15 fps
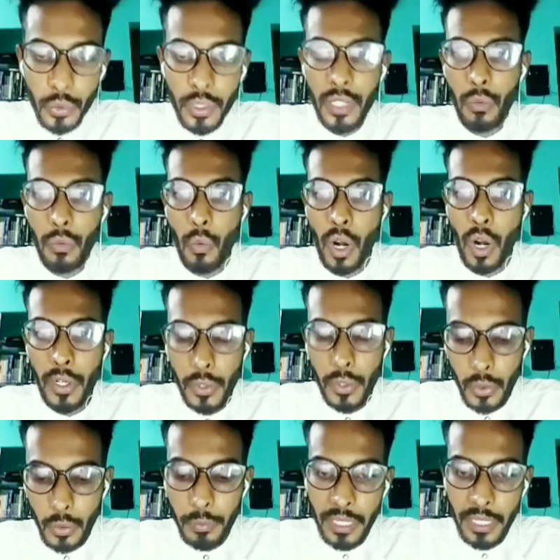want to
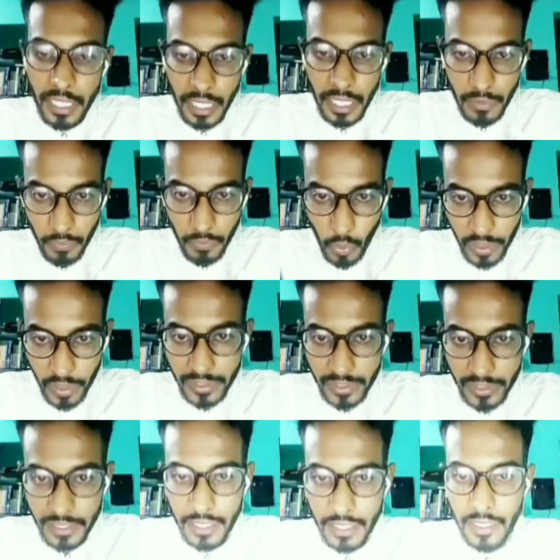be in forensic
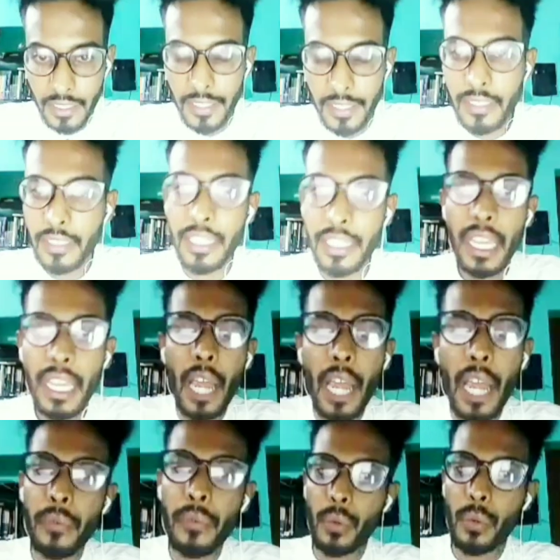science they yeah. have to
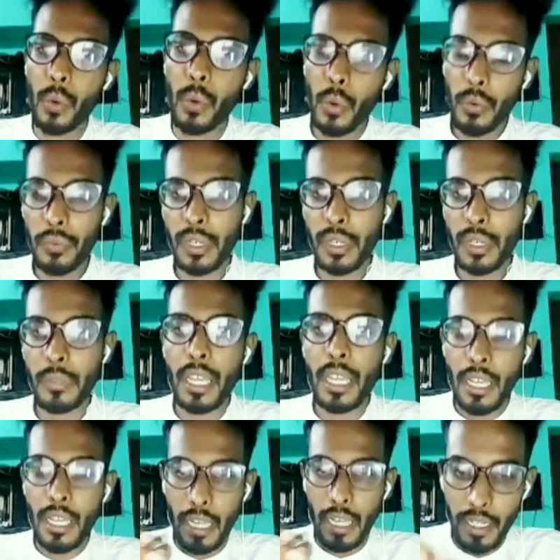go from
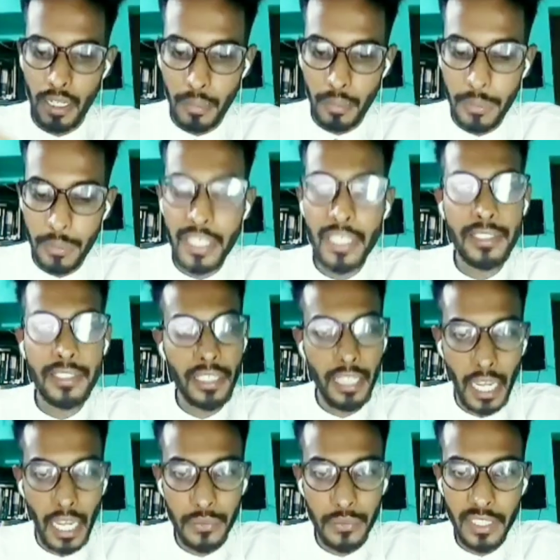uh, BSc Life
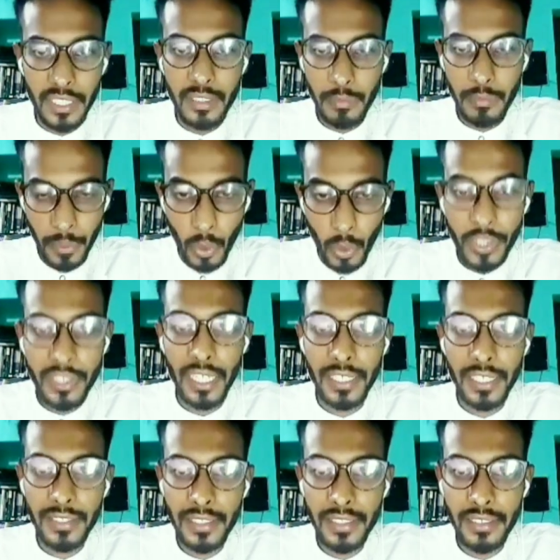Science, pure science.
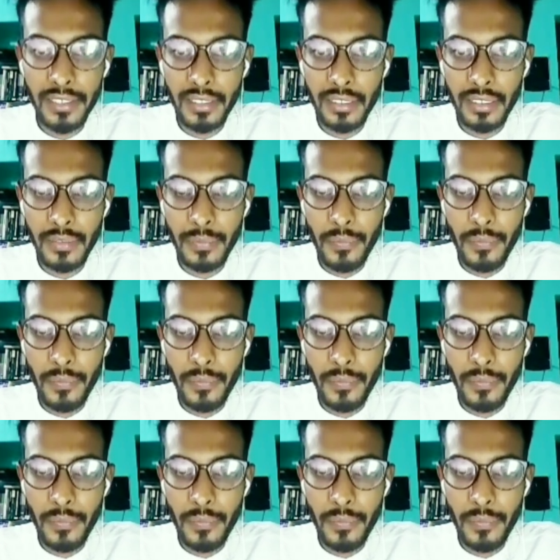Yeah.